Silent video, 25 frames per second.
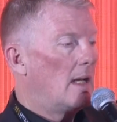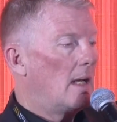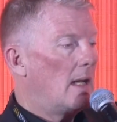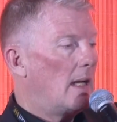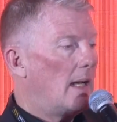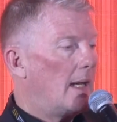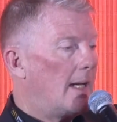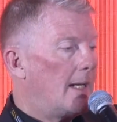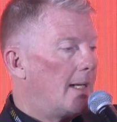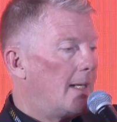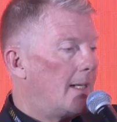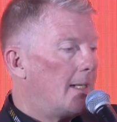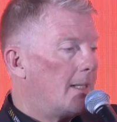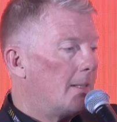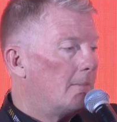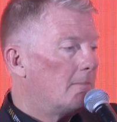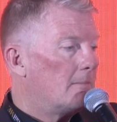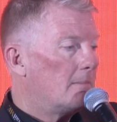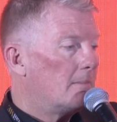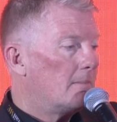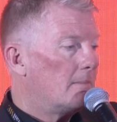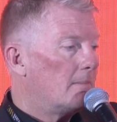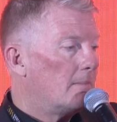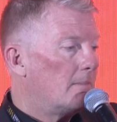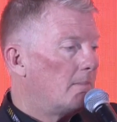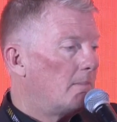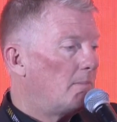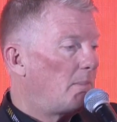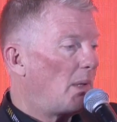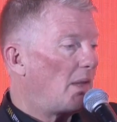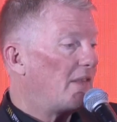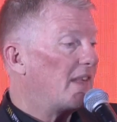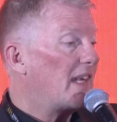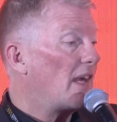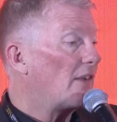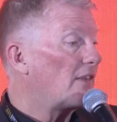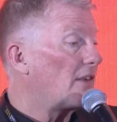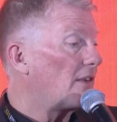But
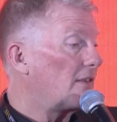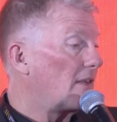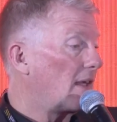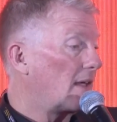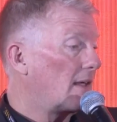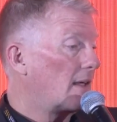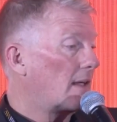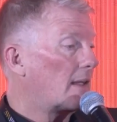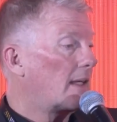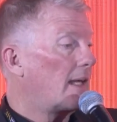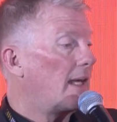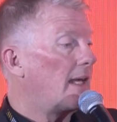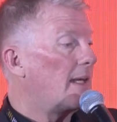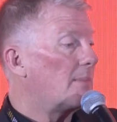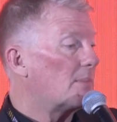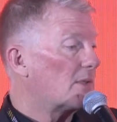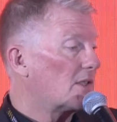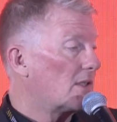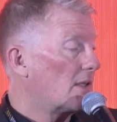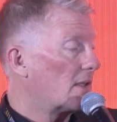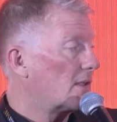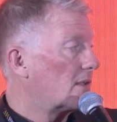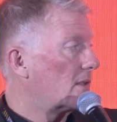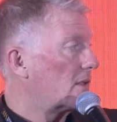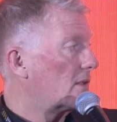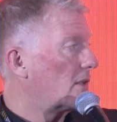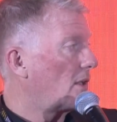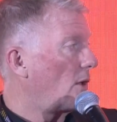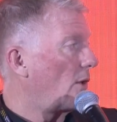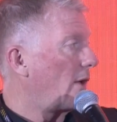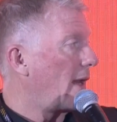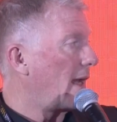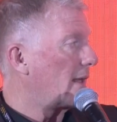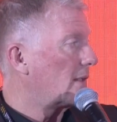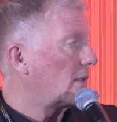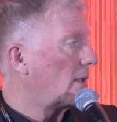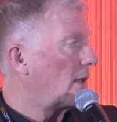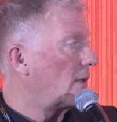the other thing that keeps us on
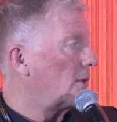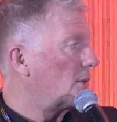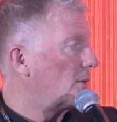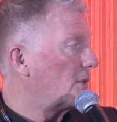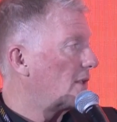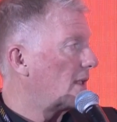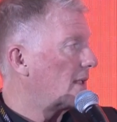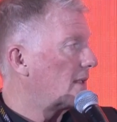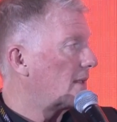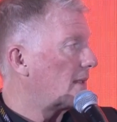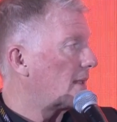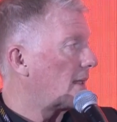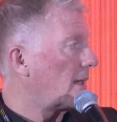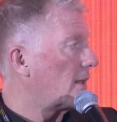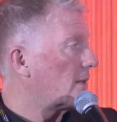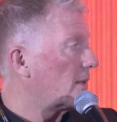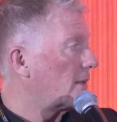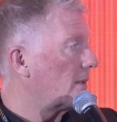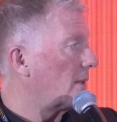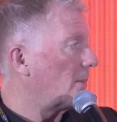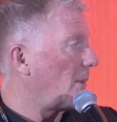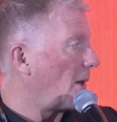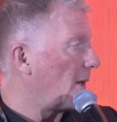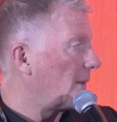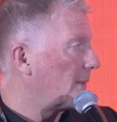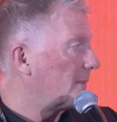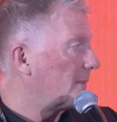our toes is the customer.